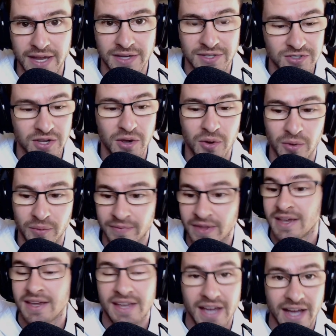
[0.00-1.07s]
So
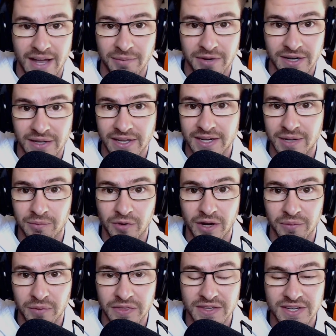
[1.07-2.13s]
I'm going to let him run
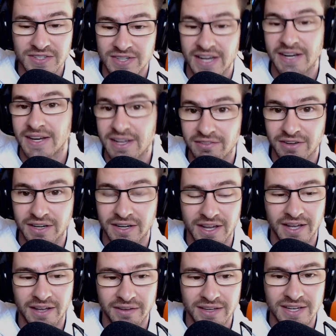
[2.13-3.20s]
with this. I didn't
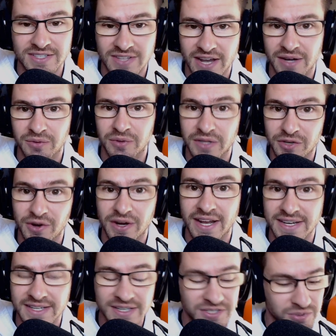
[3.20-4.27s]
even, he's got a really great
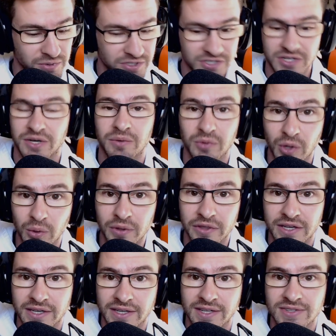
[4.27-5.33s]
idea, so we're just going to roll with
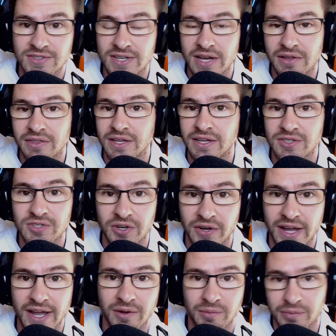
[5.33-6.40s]
it and see how things turn
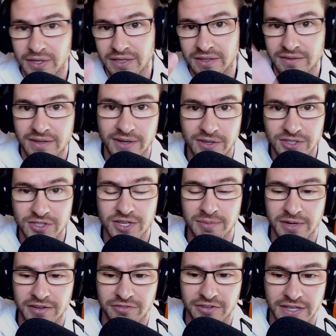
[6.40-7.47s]
out. But here's
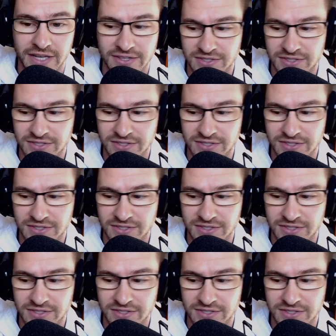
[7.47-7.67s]
Gmoney for you guys.